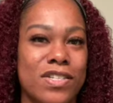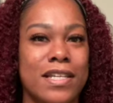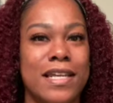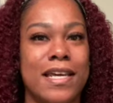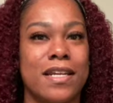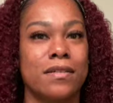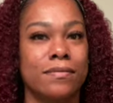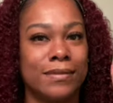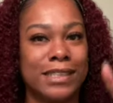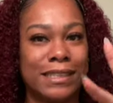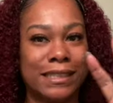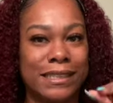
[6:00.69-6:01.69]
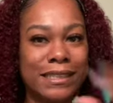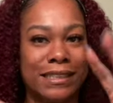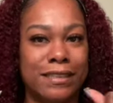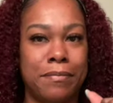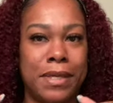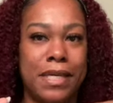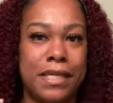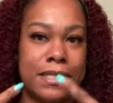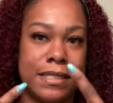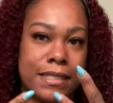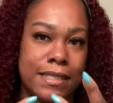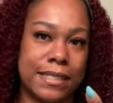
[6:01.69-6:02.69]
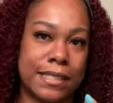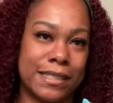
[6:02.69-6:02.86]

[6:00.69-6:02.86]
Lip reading: to you later. Peace.